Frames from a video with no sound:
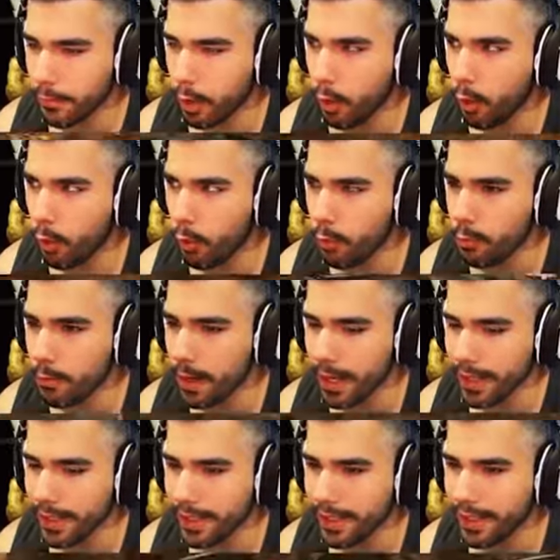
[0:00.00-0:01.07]
Oh
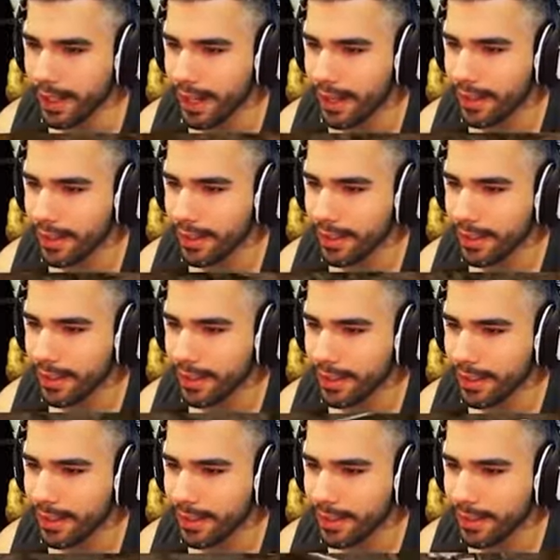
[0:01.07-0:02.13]
my god.
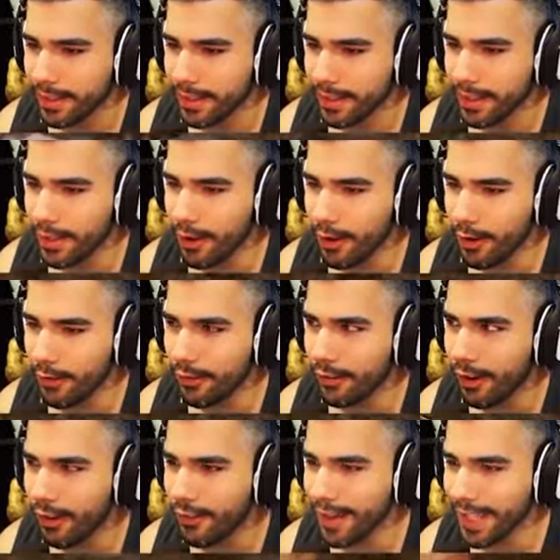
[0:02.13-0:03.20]
No!
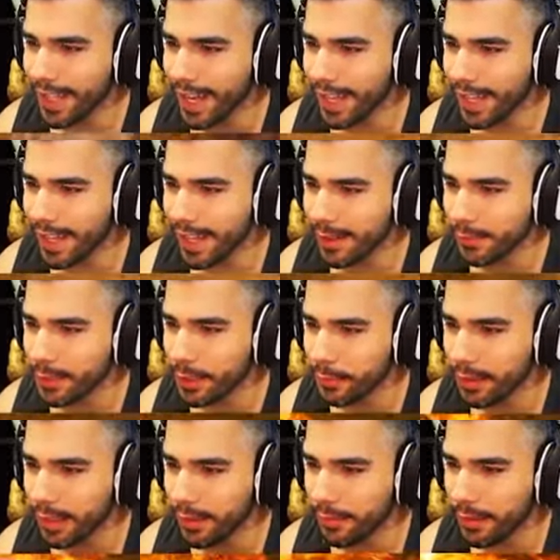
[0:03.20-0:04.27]
Oh my god, I got him too with
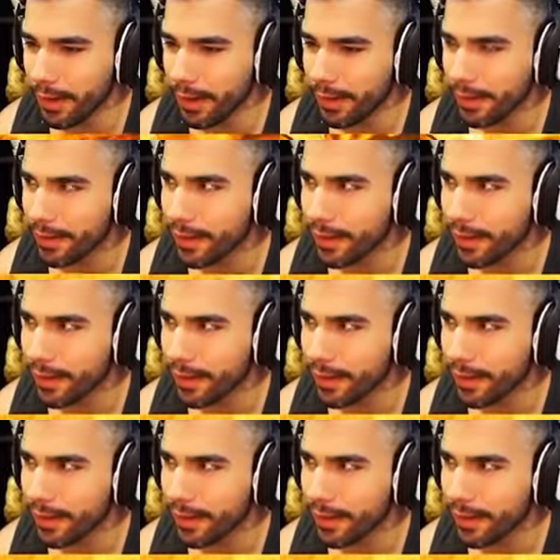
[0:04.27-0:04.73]
the fire.